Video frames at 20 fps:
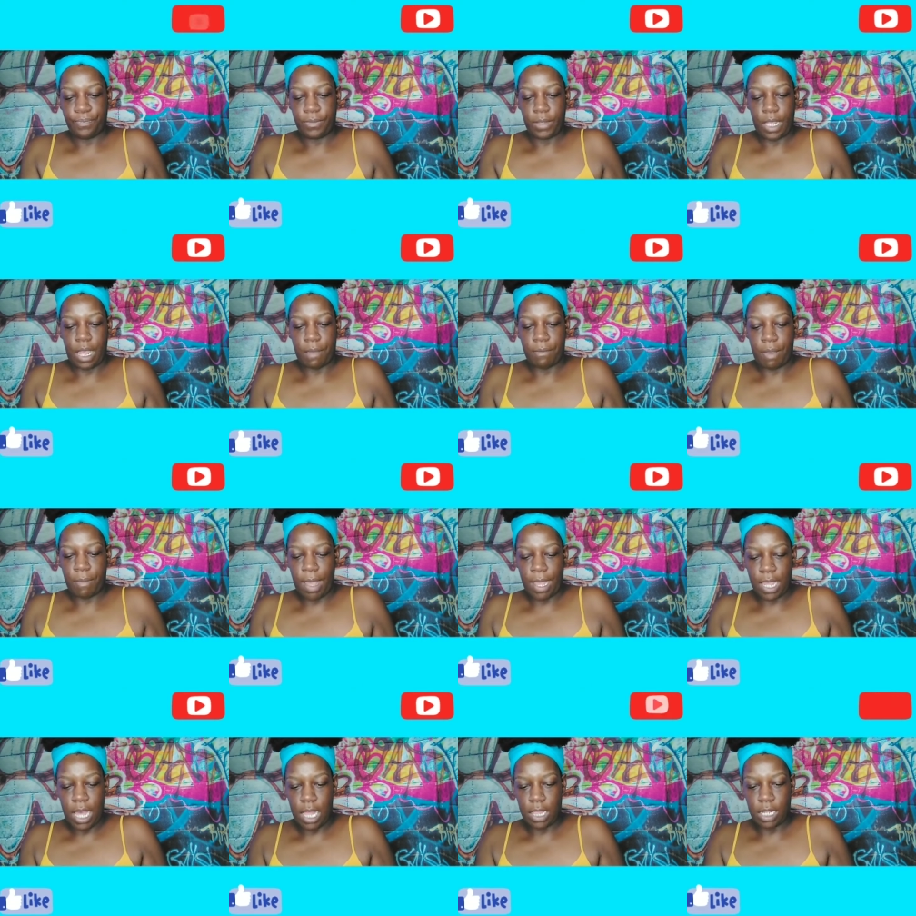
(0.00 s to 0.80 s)
I gave them
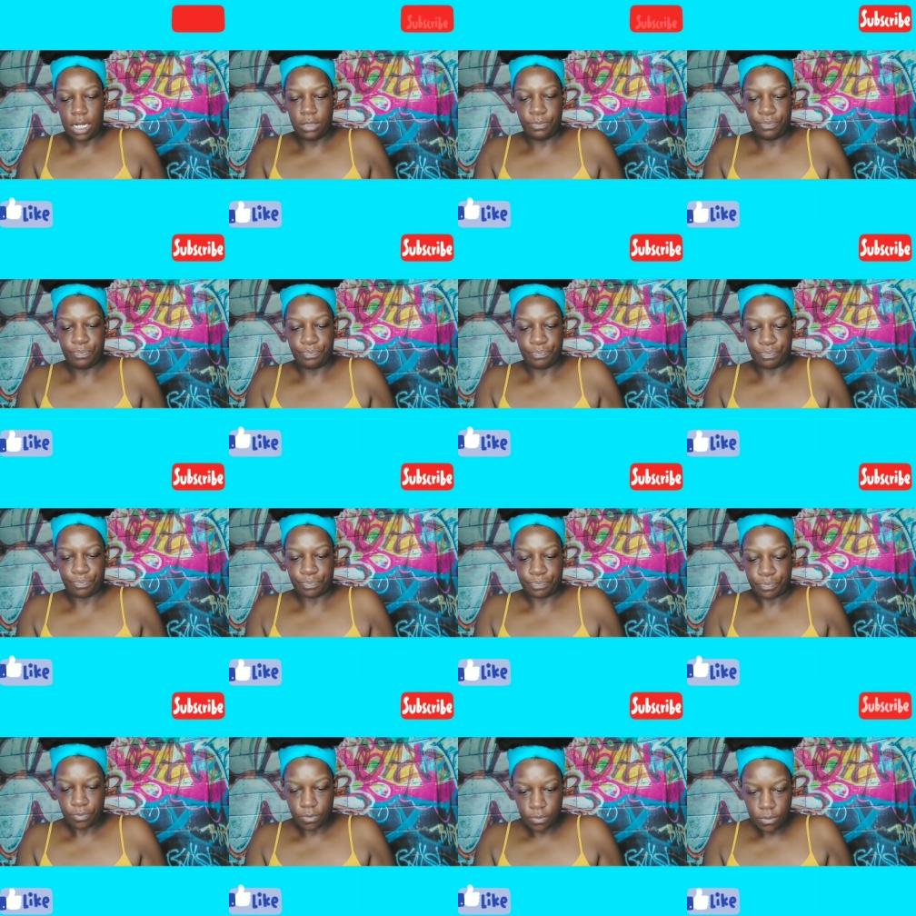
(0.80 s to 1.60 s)
my color.
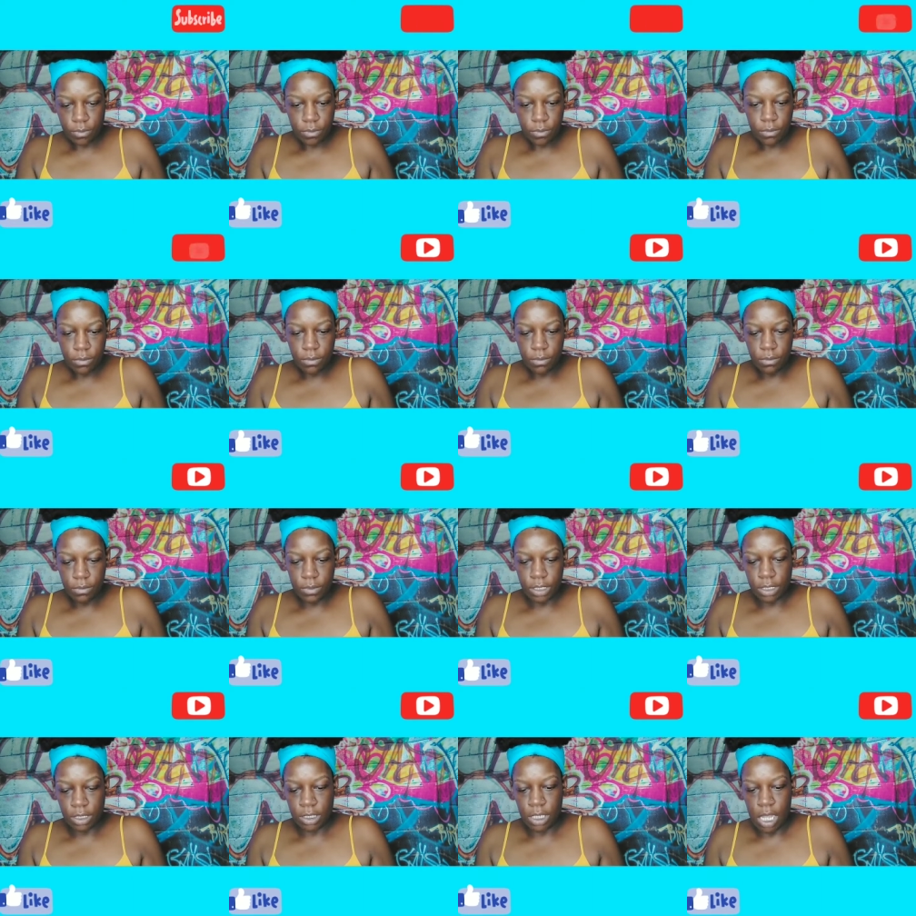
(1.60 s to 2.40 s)

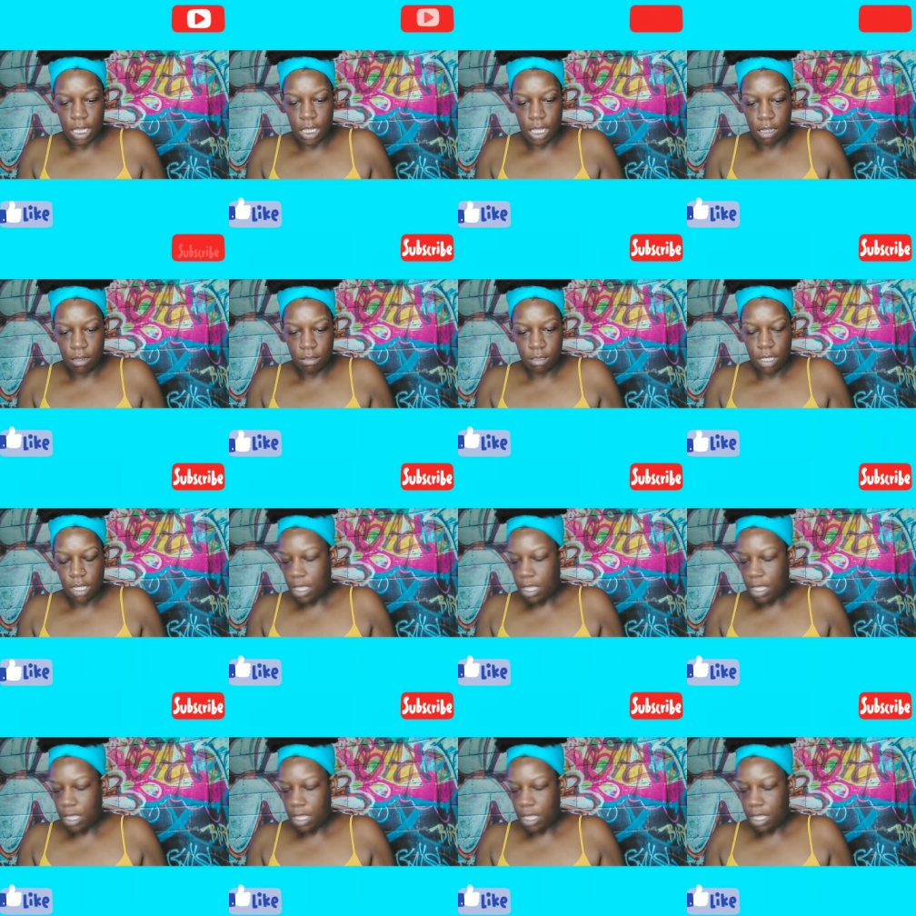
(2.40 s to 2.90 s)
And it's yellow.